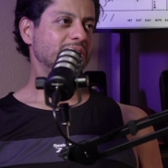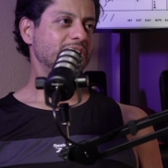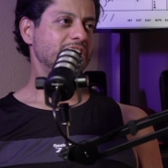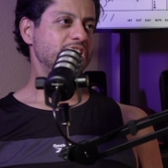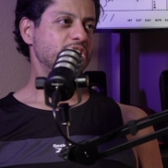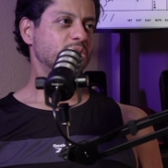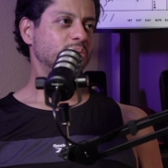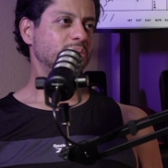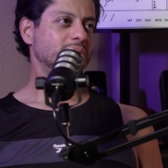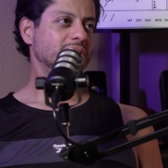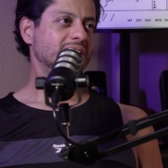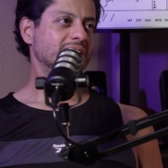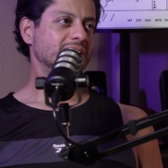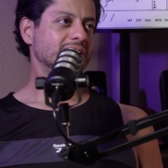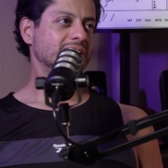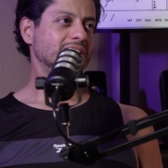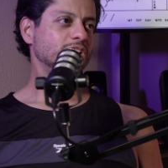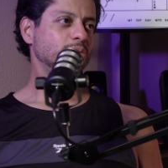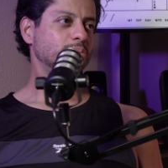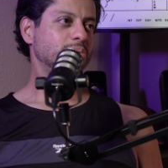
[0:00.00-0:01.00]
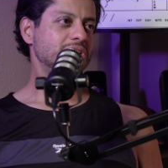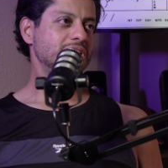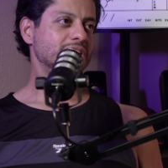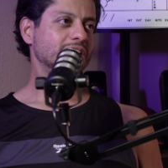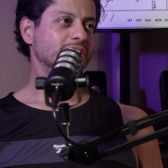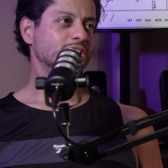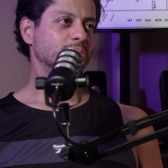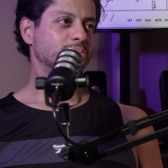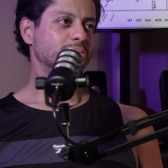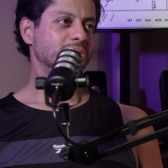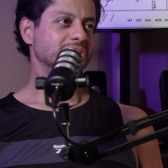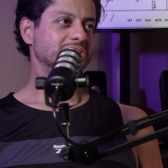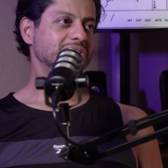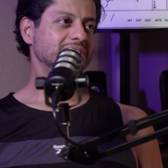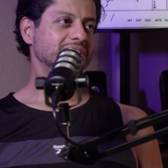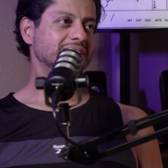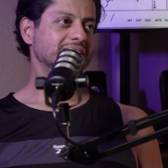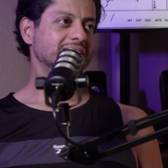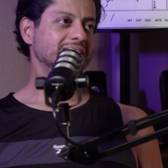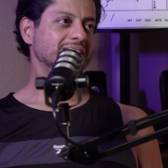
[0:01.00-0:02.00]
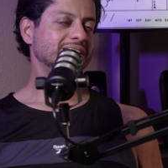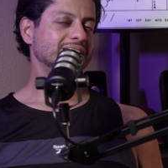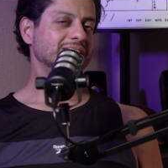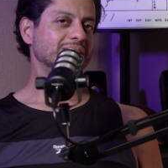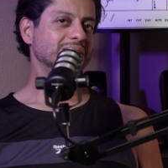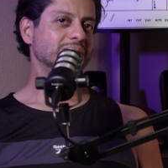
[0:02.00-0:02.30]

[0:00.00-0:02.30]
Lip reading: to deal with this particular person,